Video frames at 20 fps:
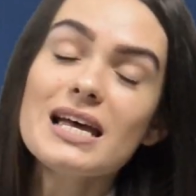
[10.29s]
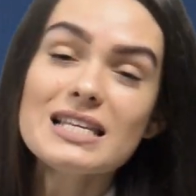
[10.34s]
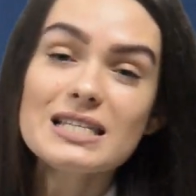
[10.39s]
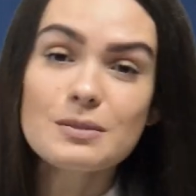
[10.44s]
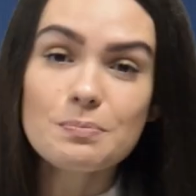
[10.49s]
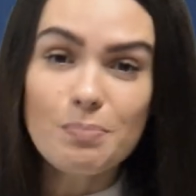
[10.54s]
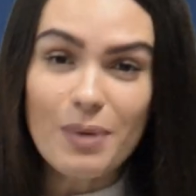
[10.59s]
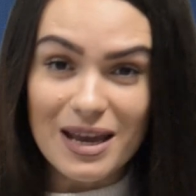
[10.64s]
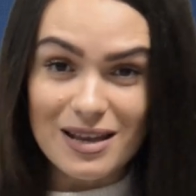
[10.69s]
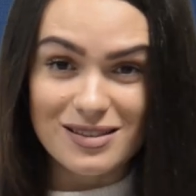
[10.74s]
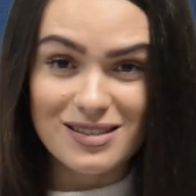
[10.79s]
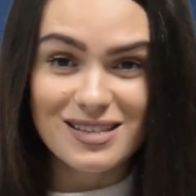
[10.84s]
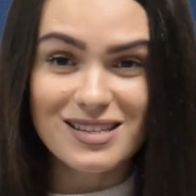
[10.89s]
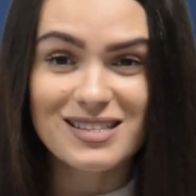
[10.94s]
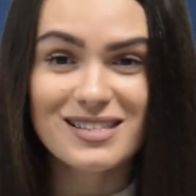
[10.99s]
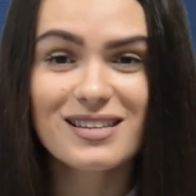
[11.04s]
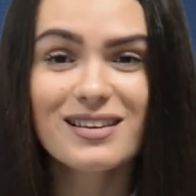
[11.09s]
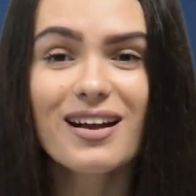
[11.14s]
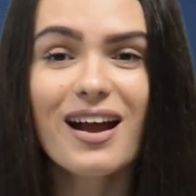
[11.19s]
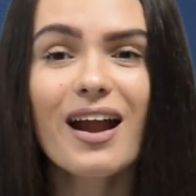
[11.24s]
Spades
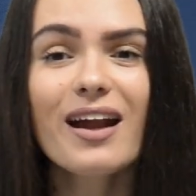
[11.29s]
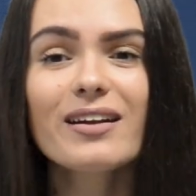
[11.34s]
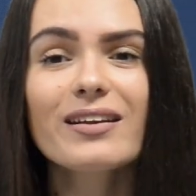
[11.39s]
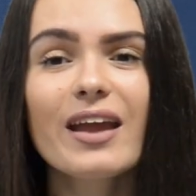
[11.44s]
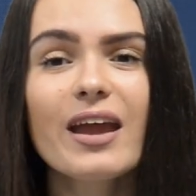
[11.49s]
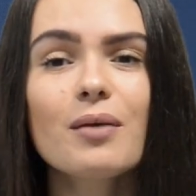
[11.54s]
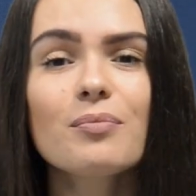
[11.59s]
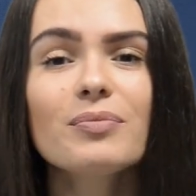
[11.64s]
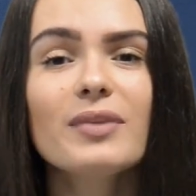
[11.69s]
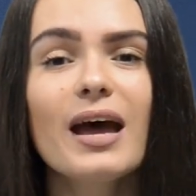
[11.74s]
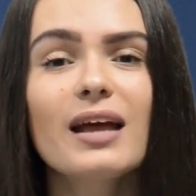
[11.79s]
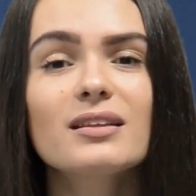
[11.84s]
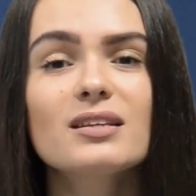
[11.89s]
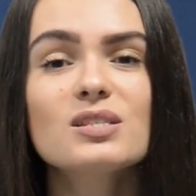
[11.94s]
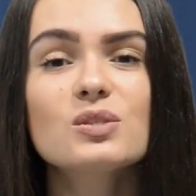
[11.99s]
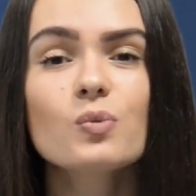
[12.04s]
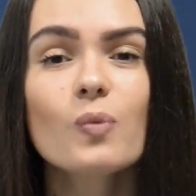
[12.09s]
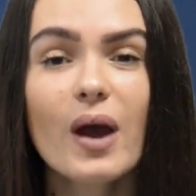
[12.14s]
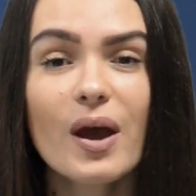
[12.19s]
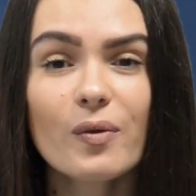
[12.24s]
is a card game that
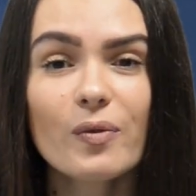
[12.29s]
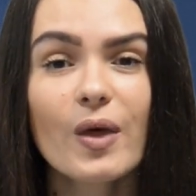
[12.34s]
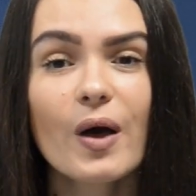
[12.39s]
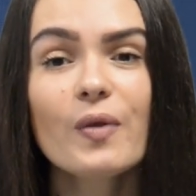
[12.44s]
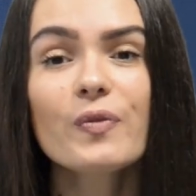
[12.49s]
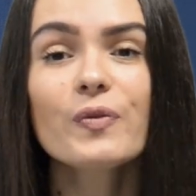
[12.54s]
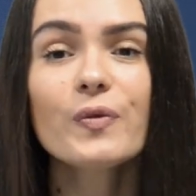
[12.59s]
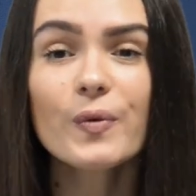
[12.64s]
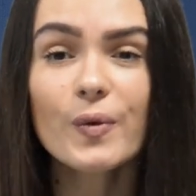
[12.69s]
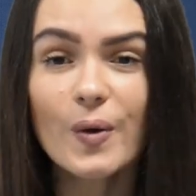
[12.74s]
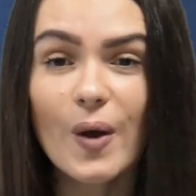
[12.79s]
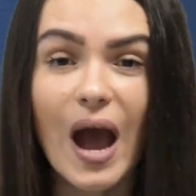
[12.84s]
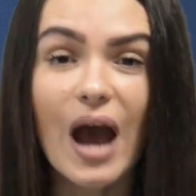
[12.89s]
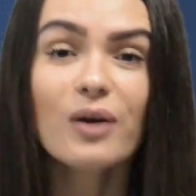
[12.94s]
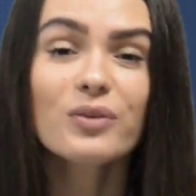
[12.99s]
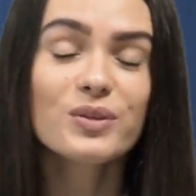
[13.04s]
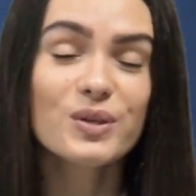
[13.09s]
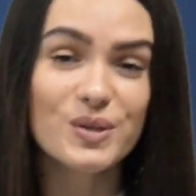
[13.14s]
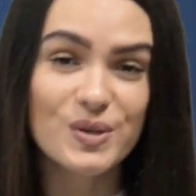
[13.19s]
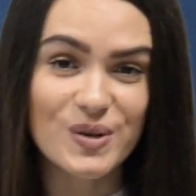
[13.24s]
is well known
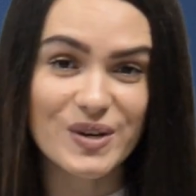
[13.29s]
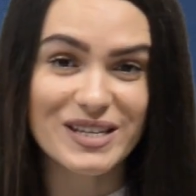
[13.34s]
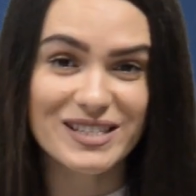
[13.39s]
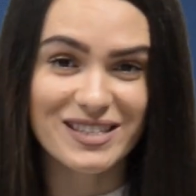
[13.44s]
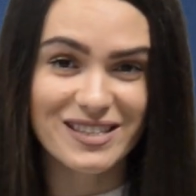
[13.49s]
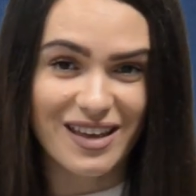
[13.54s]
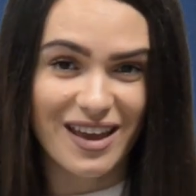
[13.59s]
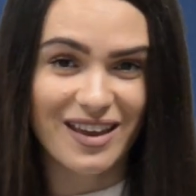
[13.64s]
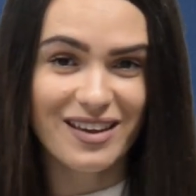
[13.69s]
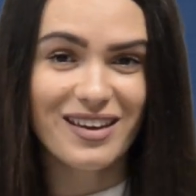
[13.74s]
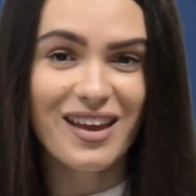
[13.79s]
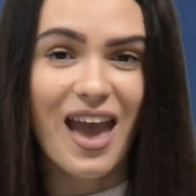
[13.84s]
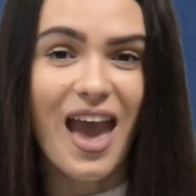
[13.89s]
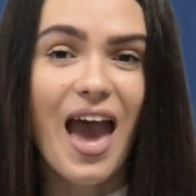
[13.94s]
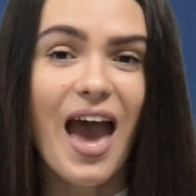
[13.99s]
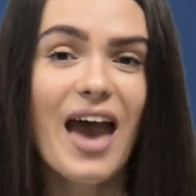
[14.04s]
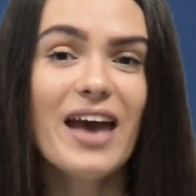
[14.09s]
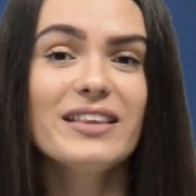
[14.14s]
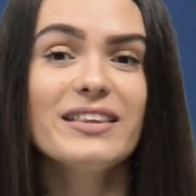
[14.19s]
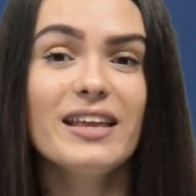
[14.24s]
throughout the USA
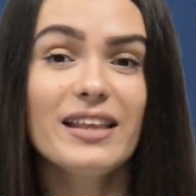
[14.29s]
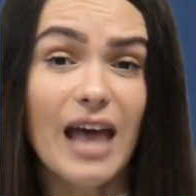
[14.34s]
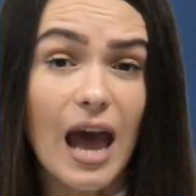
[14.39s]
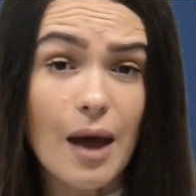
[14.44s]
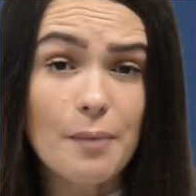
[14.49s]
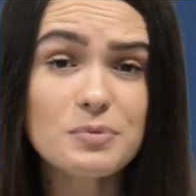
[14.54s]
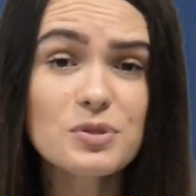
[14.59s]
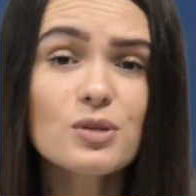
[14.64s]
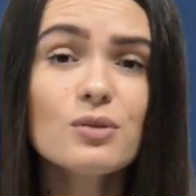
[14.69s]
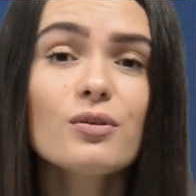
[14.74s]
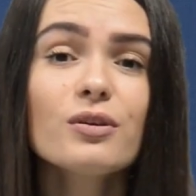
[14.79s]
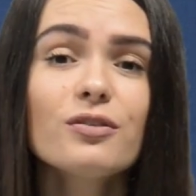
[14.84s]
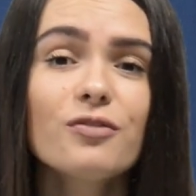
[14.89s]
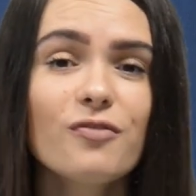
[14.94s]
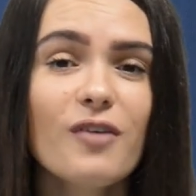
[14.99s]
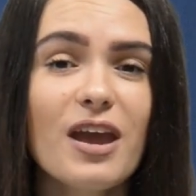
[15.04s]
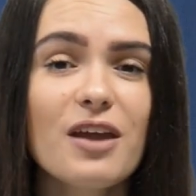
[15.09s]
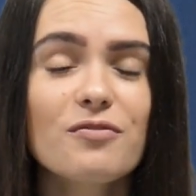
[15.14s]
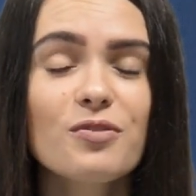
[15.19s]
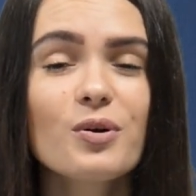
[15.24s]
and an absolute
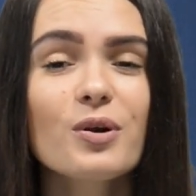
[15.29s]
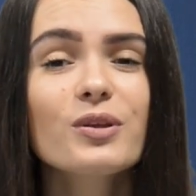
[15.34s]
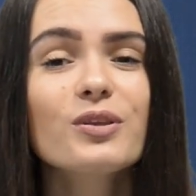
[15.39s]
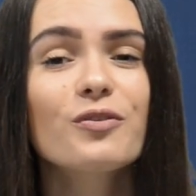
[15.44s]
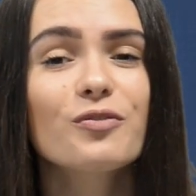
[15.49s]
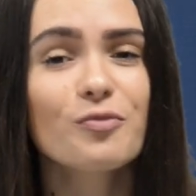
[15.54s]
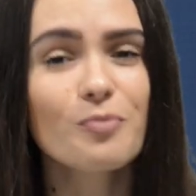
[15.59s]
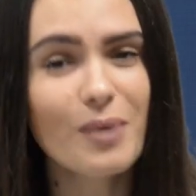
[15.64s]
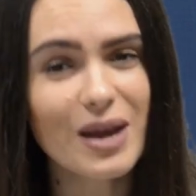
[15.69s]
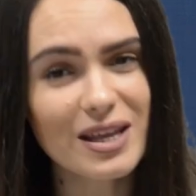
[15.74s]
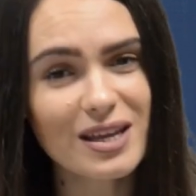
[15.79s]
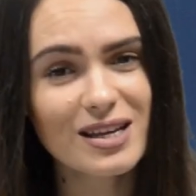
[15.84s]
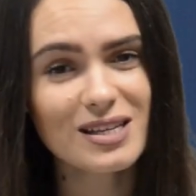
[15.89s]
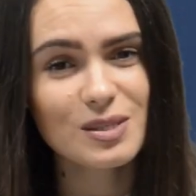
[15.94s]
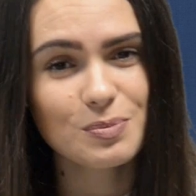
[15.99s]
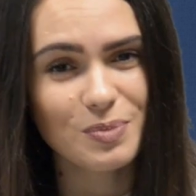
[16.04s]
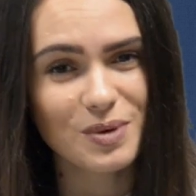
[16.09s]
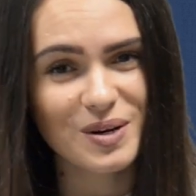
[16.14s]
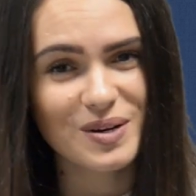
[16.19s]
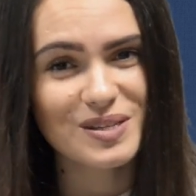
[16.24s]
favorite of many
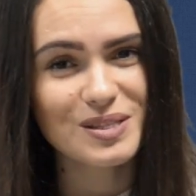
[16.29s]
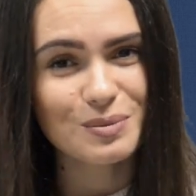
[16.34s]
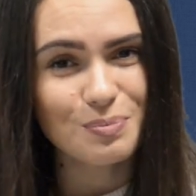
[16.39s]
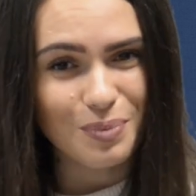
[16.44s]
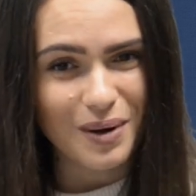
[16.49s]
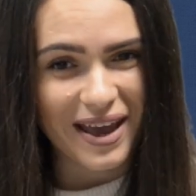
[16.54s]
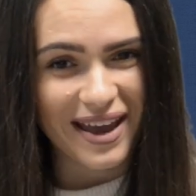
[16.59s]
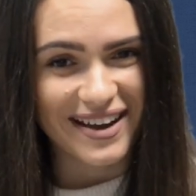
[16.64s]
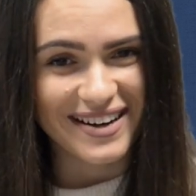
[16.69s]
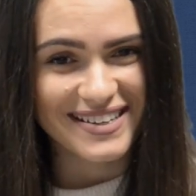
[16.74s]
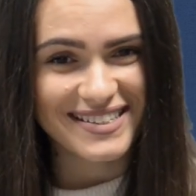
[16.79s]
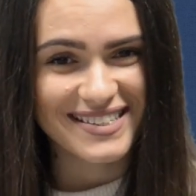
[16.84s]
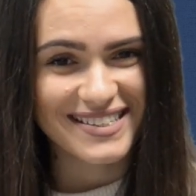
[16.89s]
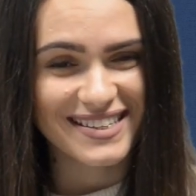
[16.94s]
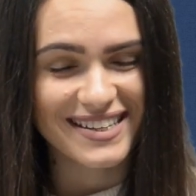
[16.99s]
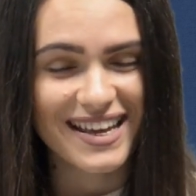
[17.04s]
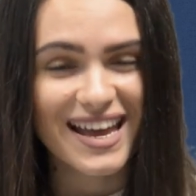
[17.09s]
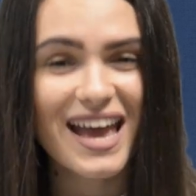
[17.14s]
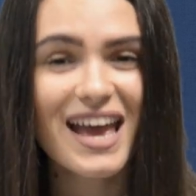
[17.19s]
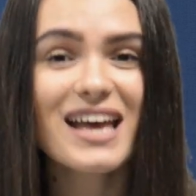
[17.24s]
experienced players.
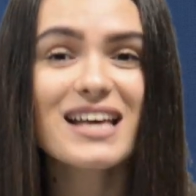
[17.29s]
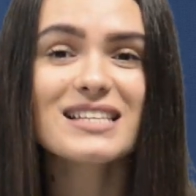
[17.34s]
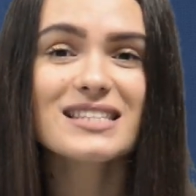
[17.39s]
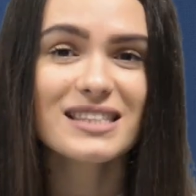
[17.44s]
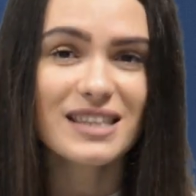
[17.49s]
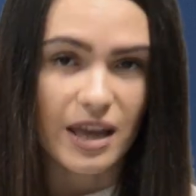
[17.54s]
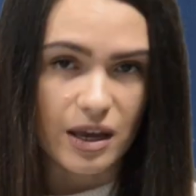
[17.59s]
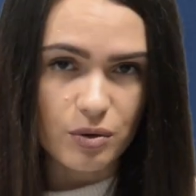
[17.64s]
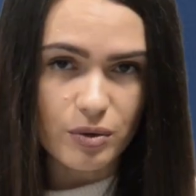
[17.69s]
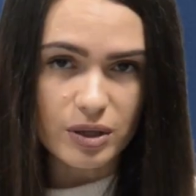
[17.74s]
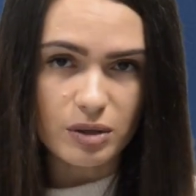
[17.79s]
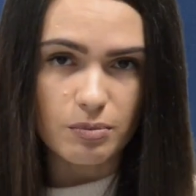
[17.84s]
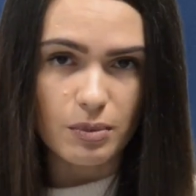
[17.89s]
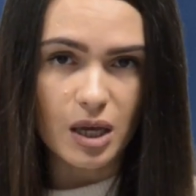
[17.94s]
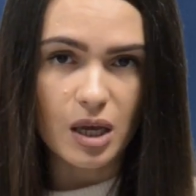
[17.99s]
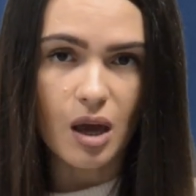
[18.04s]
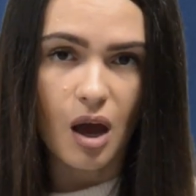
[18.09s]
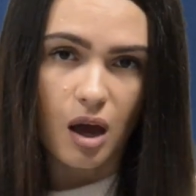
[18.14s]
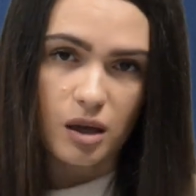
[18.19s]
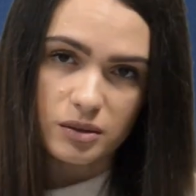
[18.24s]
Stay with
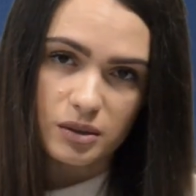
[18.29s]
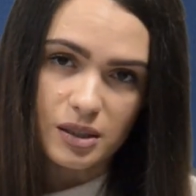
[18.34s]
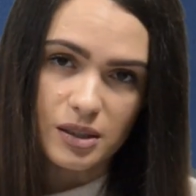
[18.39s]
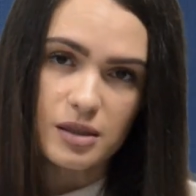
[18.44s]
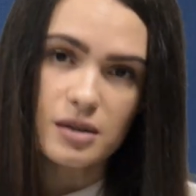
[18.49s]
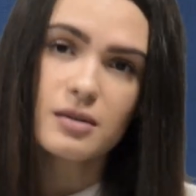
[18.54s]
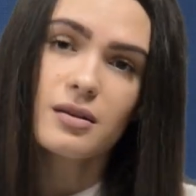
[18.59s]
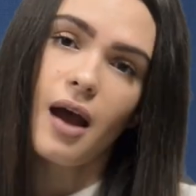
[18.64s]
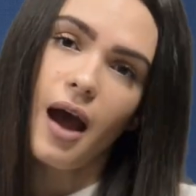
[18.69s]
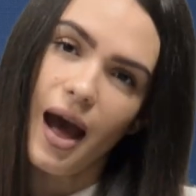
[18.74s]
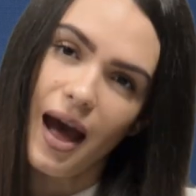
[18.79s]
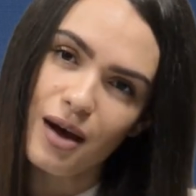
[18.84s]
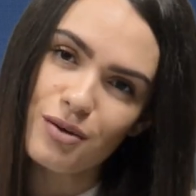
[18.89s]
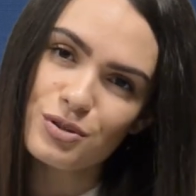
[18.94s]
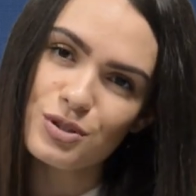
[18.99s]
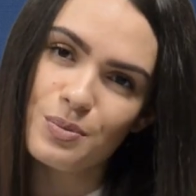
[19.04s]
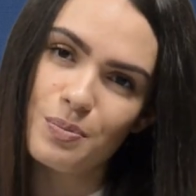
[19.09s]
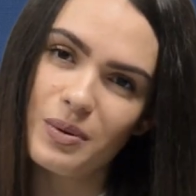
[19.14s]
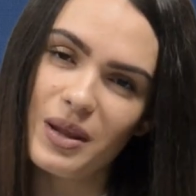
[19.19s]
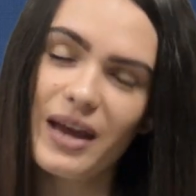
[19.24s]
me and learn
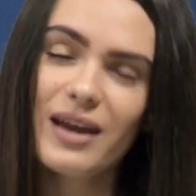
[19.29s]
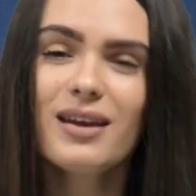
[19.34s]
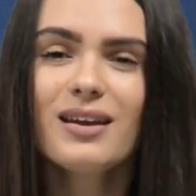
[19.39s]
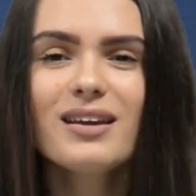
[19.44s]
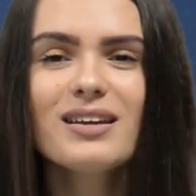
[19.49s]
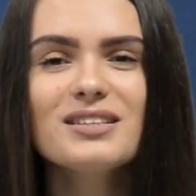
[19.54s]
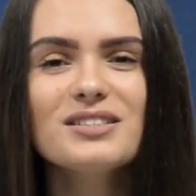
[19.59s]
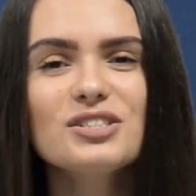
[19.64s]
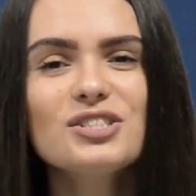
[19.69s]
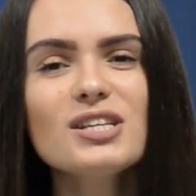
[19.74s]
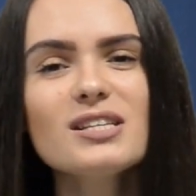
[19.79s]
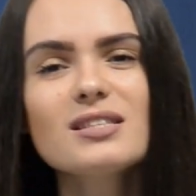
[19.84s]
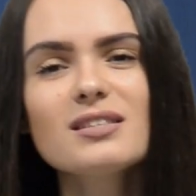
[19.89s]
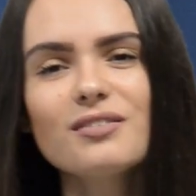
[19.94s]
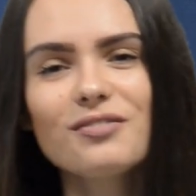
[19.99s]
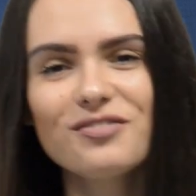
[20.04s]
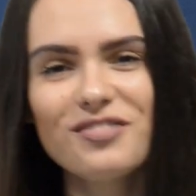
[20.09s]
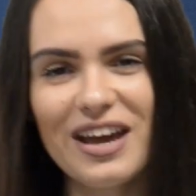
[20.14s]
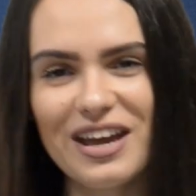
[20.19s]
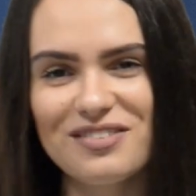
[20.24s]
how to play in just
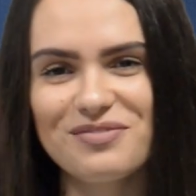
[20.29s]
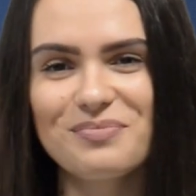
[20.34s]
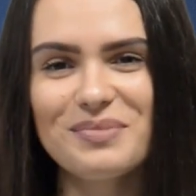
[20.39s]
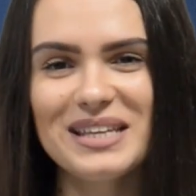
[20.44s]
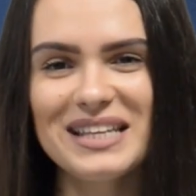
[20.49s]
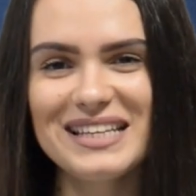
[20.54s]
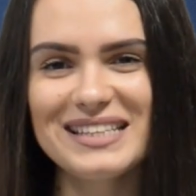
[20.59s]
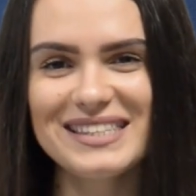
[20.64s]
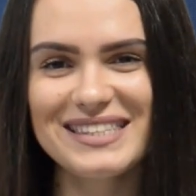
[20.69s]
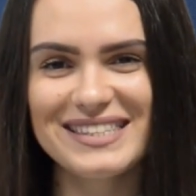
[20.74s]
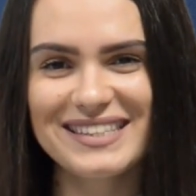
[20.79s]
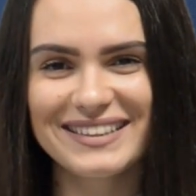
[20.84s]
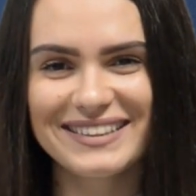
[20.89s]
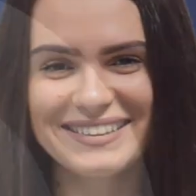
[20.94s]
5 minutes.